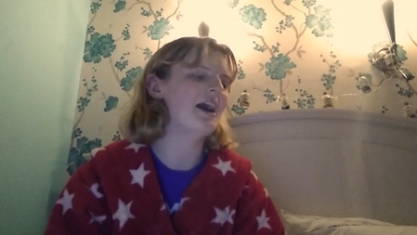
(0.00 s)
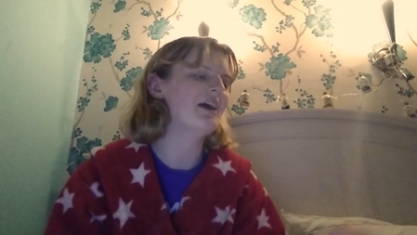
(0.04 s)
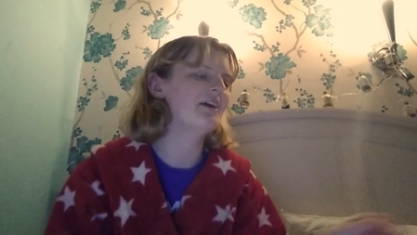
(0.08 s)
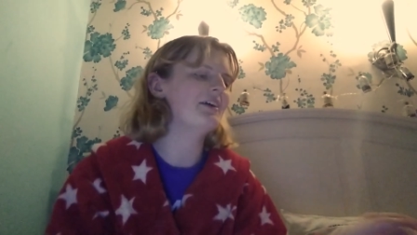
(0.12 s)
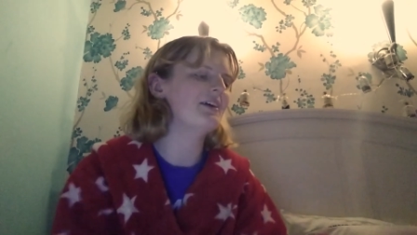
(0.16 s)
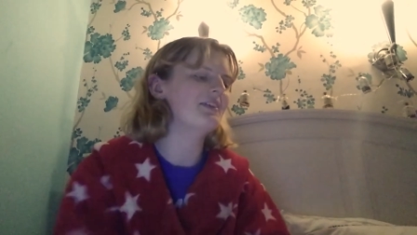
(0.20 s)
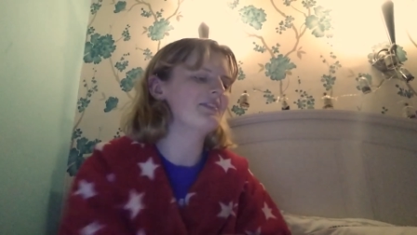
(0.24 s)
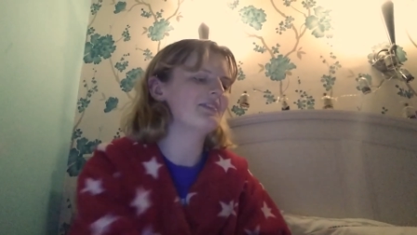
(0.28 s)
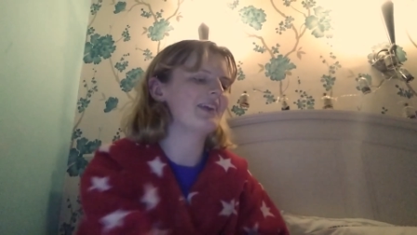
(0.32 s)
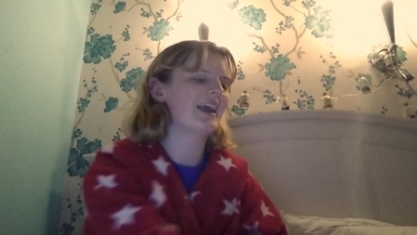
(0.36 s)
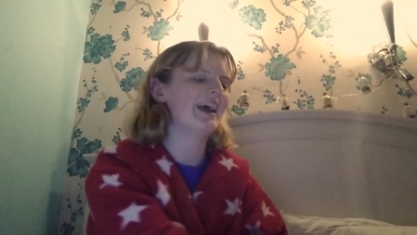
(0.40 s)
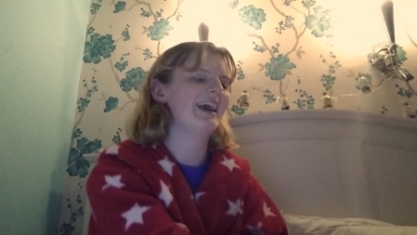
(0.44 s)

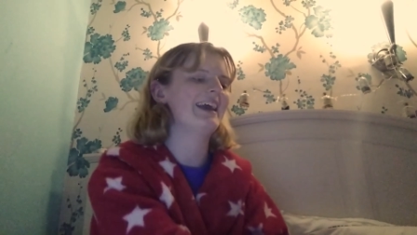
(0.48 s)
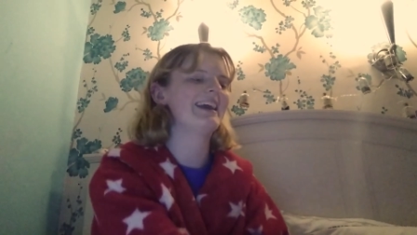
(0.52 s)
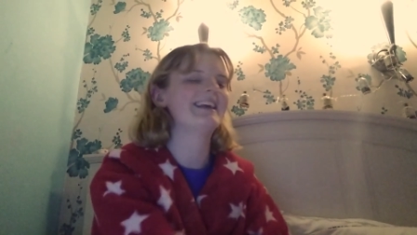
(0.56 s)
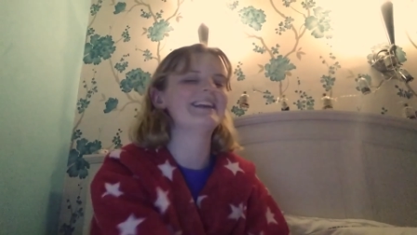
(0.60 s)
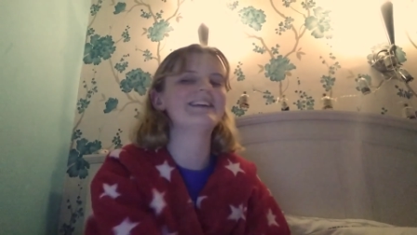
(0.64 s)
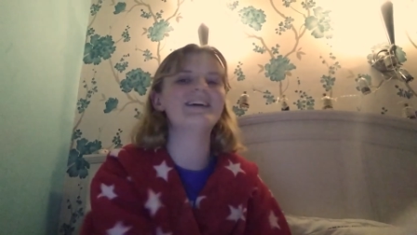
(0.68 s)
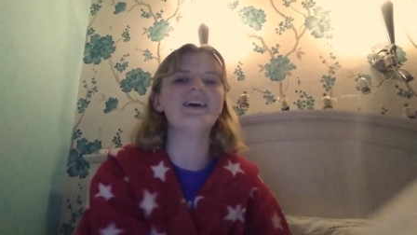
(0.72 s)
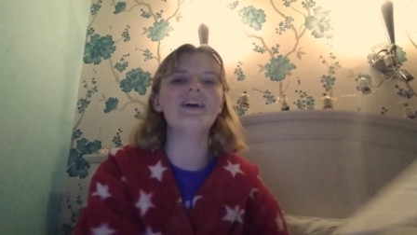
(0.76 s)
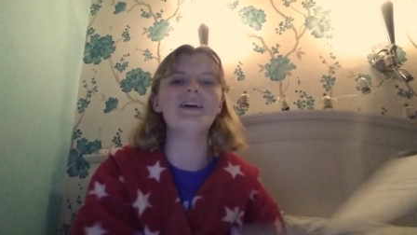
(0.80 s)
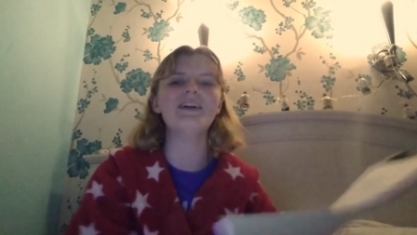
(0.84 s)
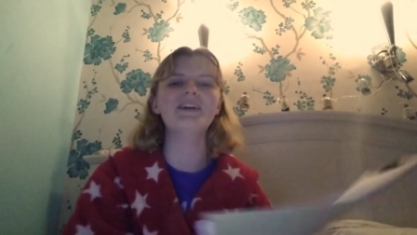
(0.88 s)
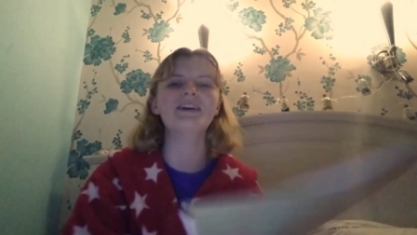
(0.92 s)
now I'm
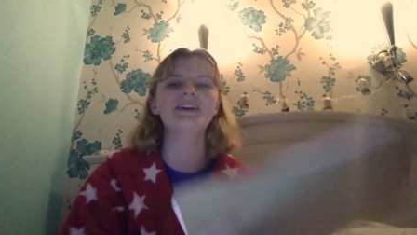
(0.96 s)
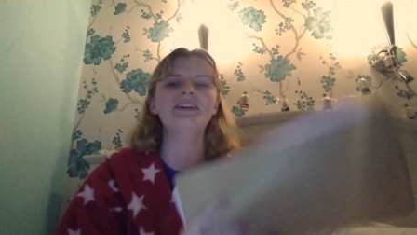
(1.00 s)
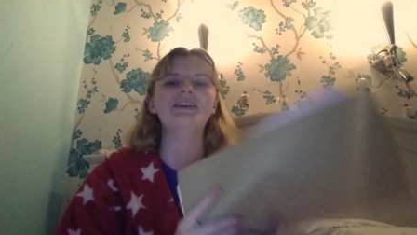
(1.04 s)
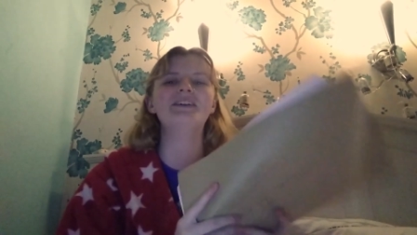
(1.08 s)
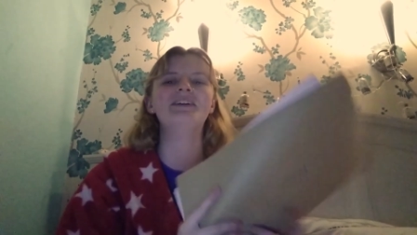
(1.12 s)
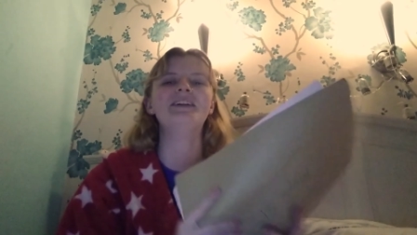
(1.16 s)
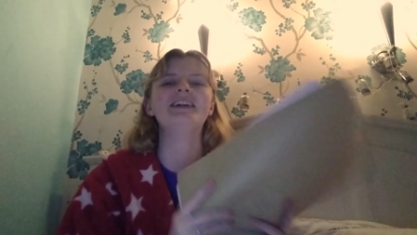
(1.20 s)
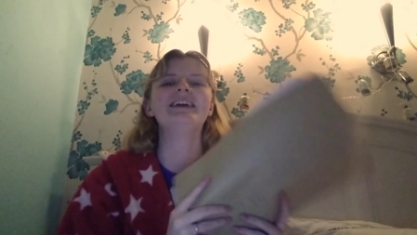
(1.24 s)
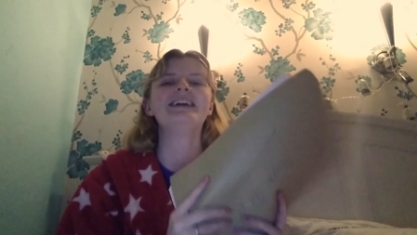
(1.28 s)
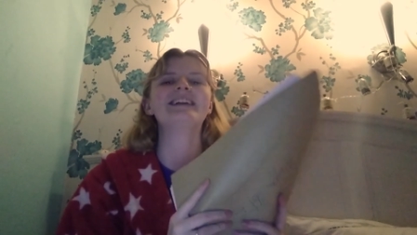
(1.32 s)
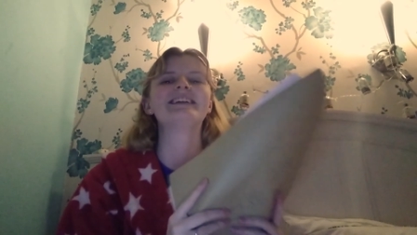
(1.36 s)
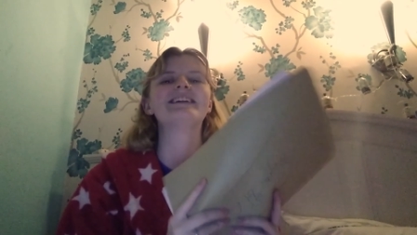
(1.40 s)
like, no, I
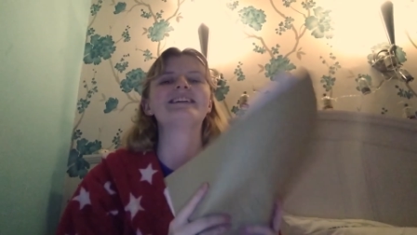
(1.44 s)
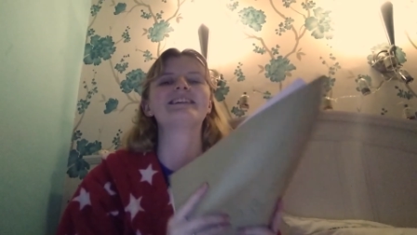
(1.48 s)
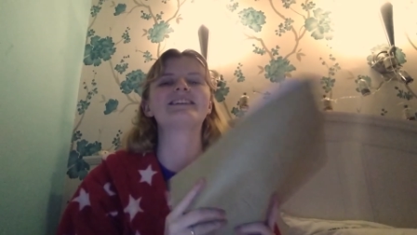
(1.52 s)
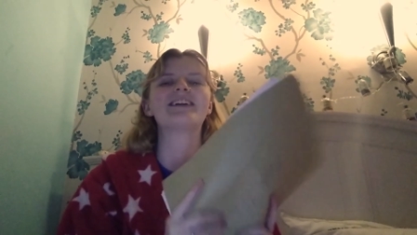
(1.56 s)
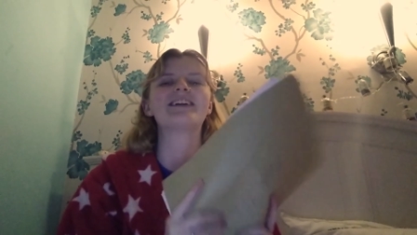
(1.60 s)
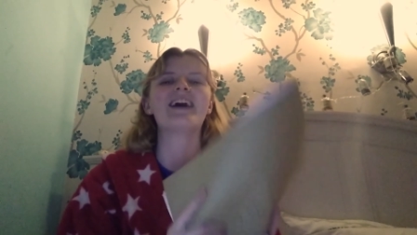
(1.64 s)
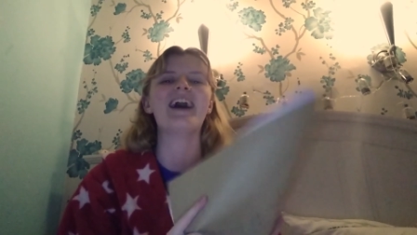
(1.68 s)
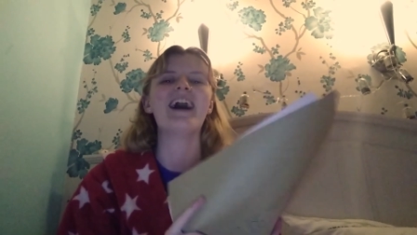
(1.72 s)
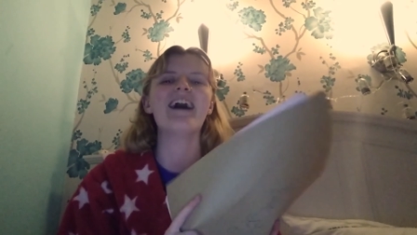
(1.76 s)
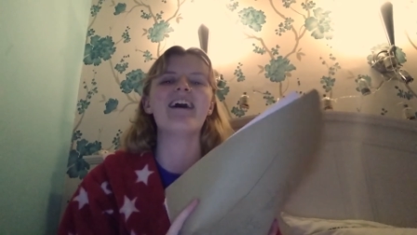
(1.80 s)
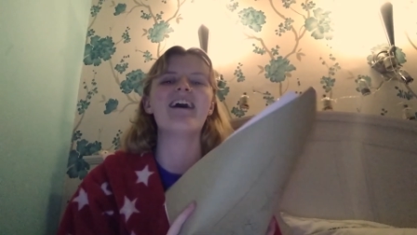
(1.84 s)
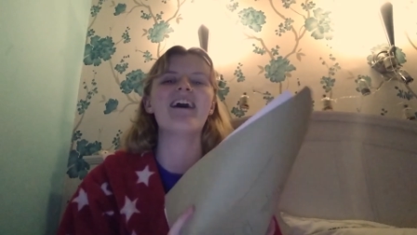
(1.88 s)
don't need to
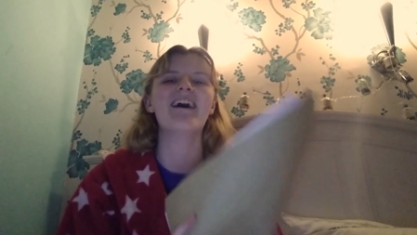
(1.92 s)
try